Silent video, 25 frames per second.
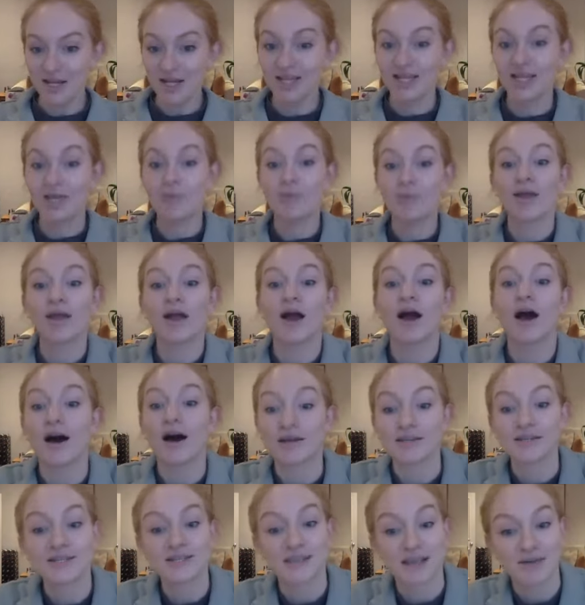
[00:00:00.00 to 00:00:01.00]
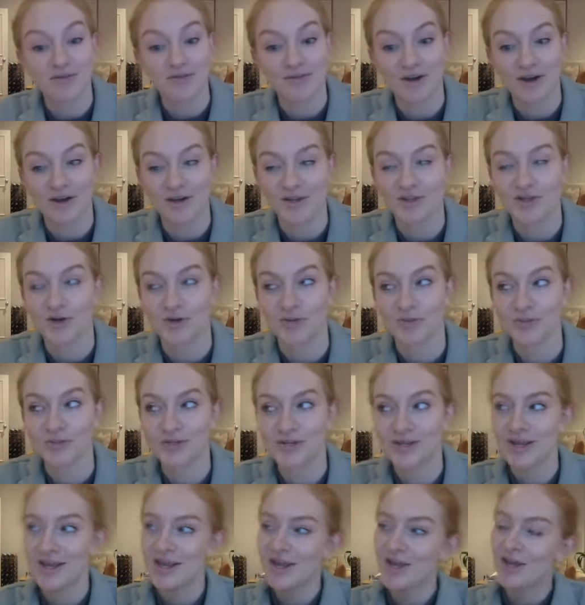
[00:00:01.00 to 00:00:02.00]
keeping us safe in our jobs.
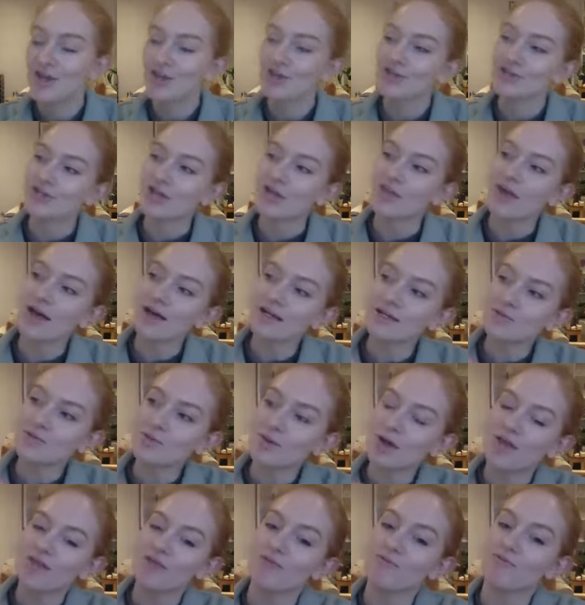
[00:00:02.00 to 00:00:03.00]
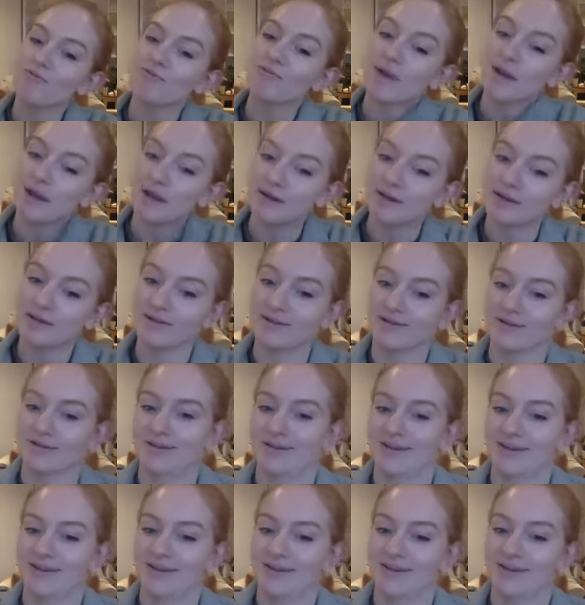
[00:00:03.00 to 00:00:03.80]
So that's where the real